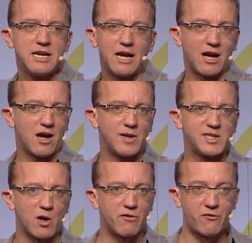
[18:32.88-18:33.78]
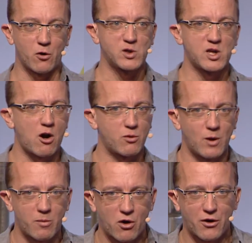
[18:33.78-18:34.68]
It's our first
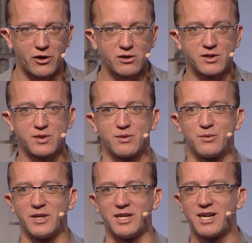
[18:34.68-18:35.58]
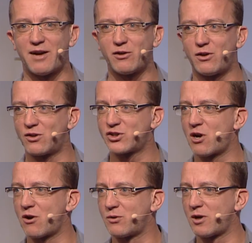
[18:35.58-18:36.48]
hardware product. We haven't launched
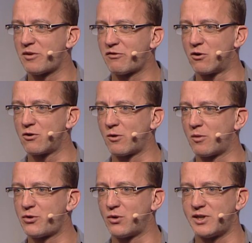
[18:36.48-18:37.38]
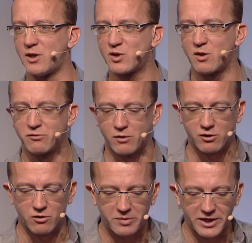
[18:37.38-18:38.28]
hardware before. We're purely a software
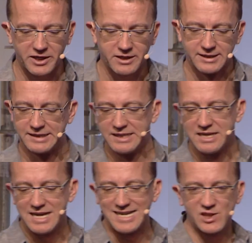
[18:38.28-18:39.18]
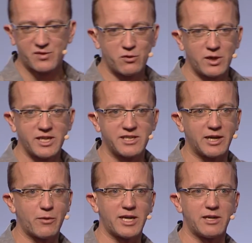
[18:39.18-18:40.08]
company. It's fully
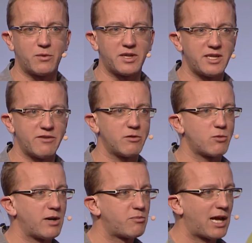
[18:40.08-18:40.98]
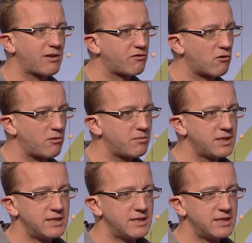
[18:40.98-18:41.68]
integrated with the Eventbrite platform.